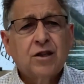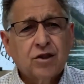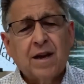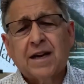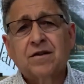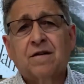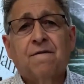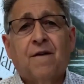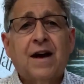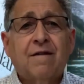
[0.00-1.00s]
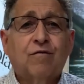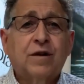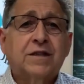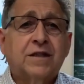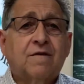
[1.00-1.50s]
So that's our 5
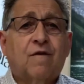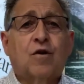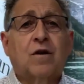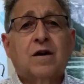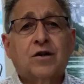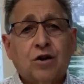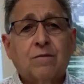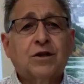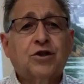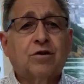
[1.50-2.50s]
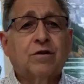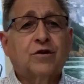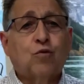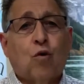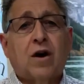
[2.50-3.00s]
reasons for term
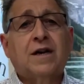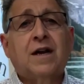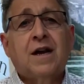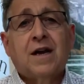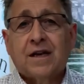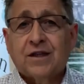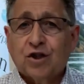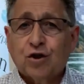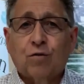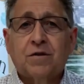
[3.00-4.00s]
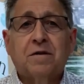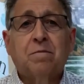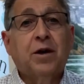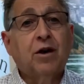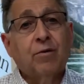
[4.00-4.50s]
insurance. 1, it's sold in
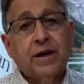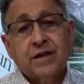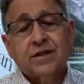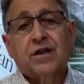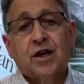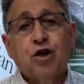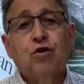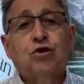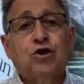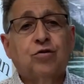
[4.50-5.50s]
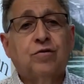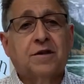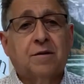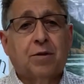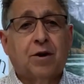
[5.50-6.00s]
periods. You
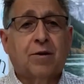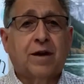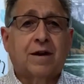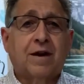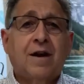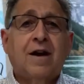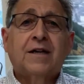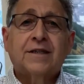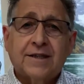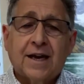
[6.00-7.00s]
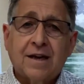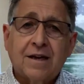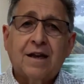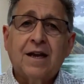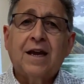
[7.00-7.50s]
choose the period.
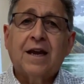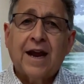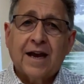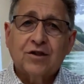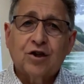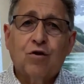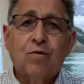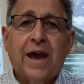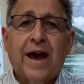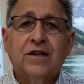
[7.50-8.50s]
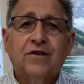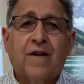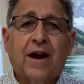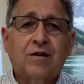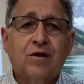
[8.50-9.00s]
Secondly, it has no cash
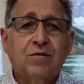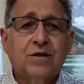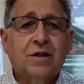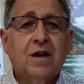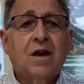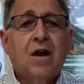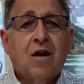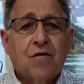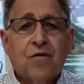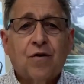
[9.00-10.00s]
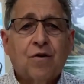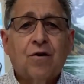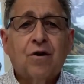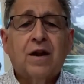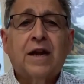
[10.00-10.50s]
values.
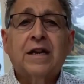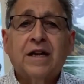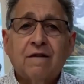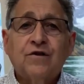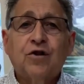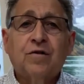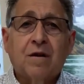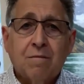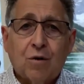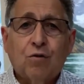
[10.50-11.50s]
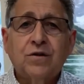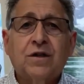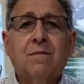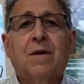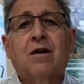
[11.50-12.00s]
Third, it gives you the
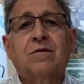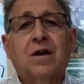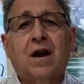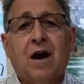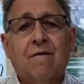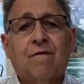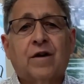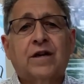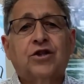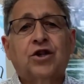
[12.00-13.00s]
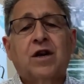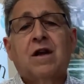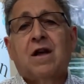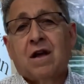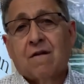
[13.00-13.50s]
most amount of coverage
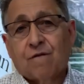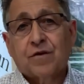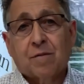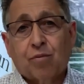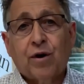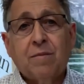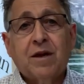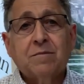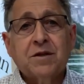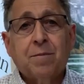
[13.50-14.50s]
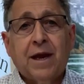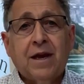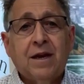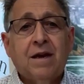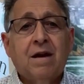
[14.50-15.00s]
for the premiums
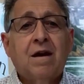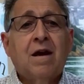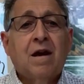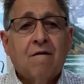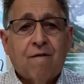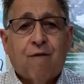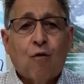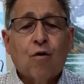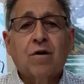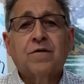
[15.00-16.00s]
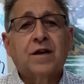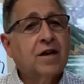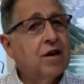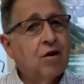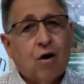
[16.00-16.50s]
paid. Fourth,
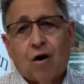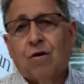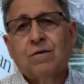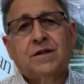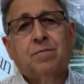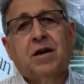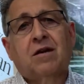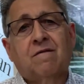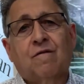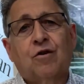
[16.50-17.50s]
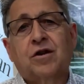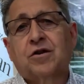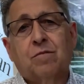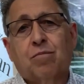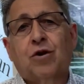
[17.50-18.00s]
it can always be
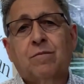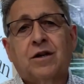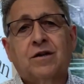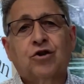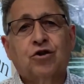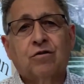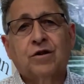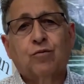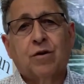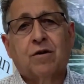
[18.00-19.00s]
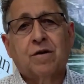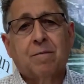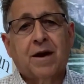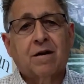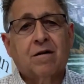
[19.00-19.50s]
converted to permanent insurance without a
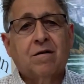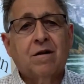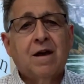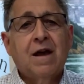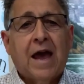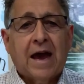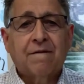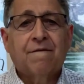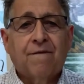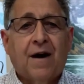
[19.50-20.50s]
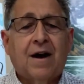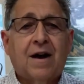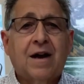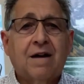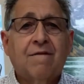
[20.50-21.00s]
medical. And
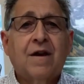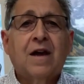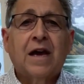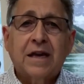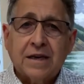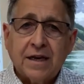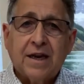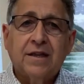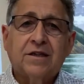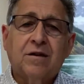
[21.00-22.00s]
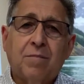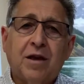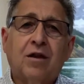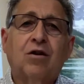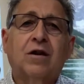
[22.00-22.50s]
5, it needs to
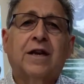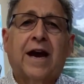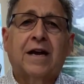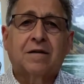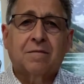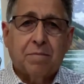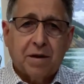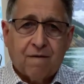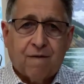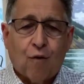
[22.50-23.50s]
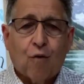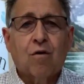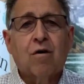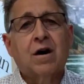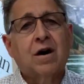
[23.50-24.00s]
be looked at
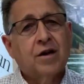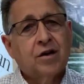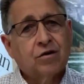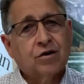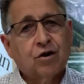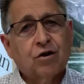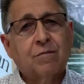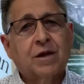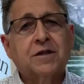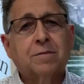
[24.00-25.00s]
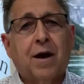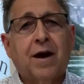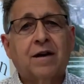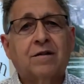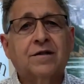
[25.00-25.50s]
before your term
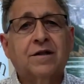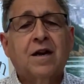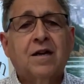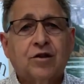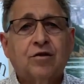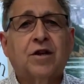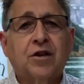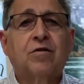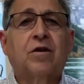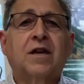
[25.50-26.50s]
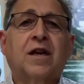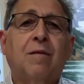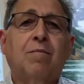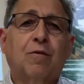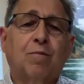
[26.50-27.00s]
expires so that you can
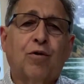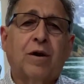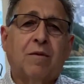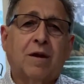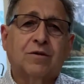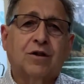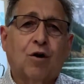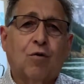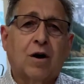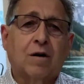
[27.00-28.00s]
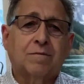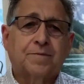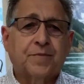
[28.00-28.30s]
keep your premiums lower.